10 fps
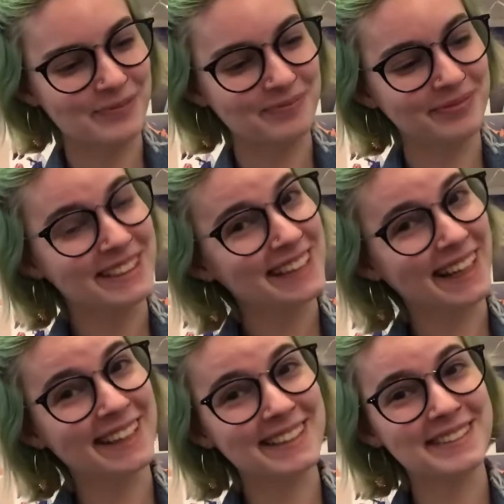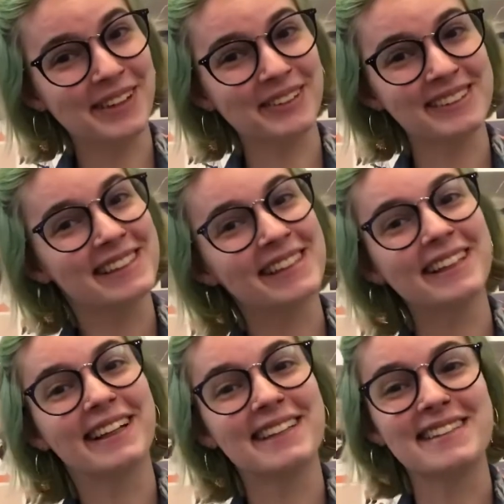which I can totally see,
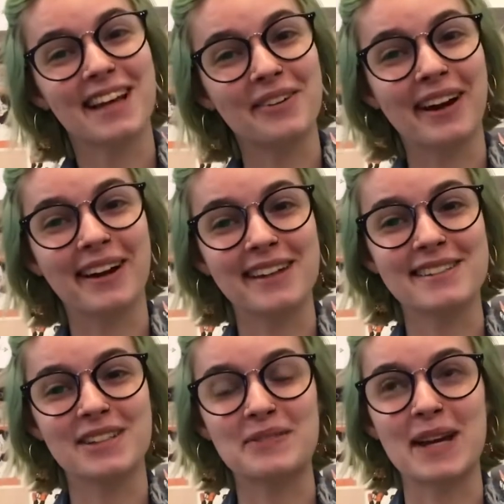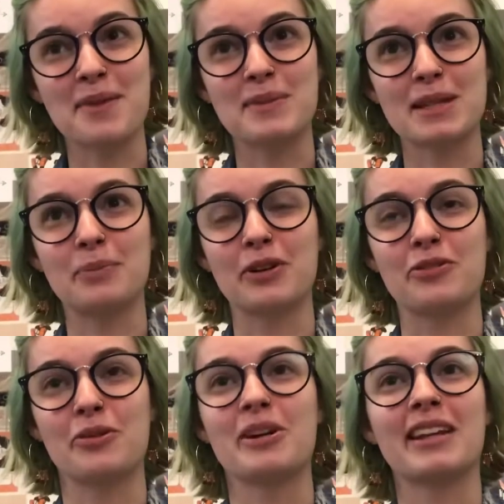because I recognize some names in book
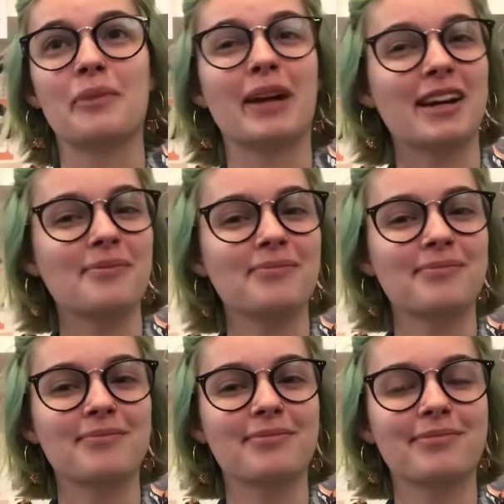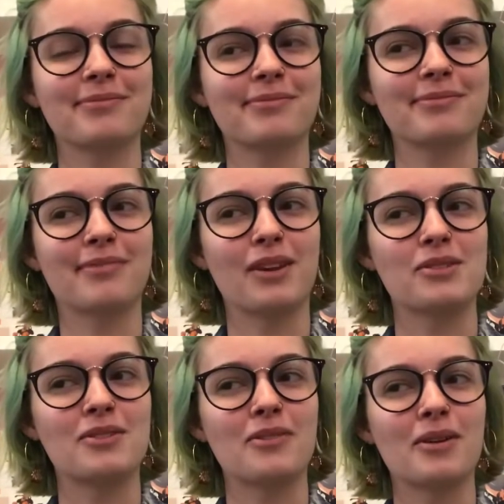4 that I'm like, those are
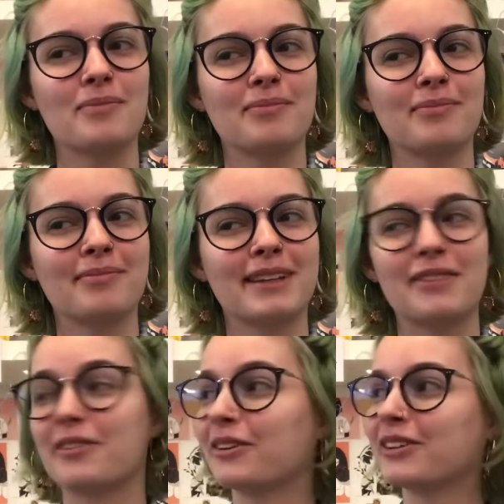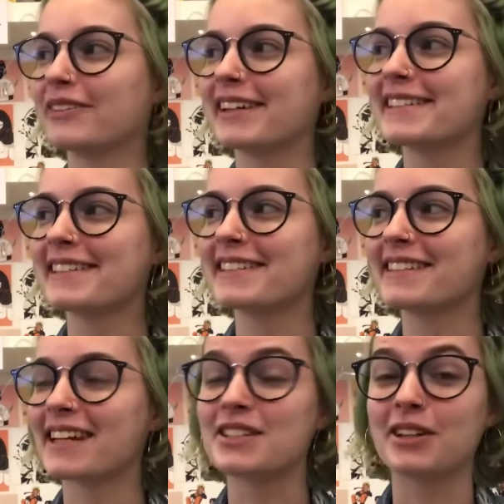from The Infernal Devices.
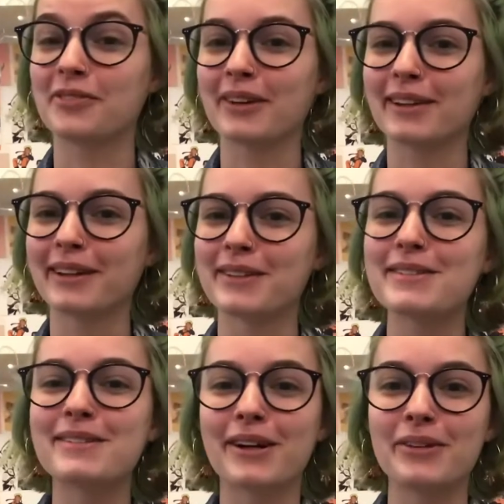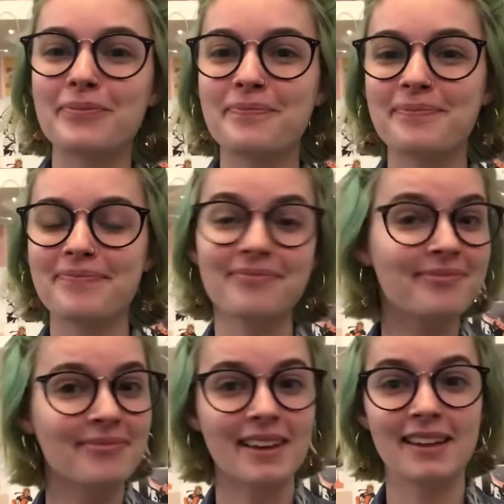I should have read those, so
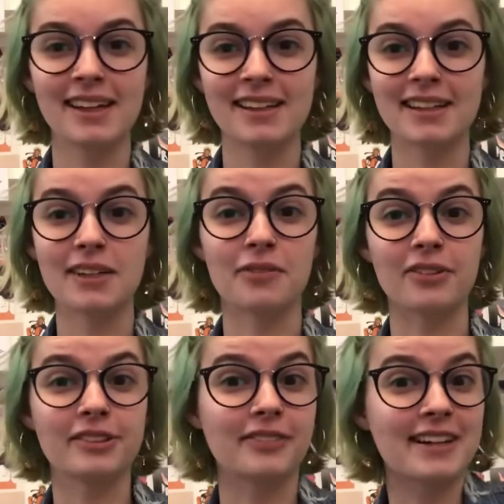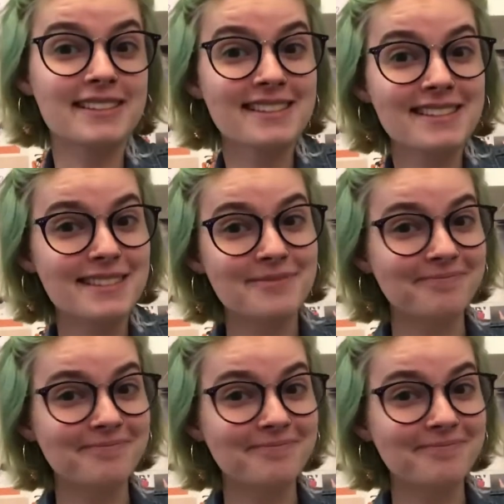Infernal Devices.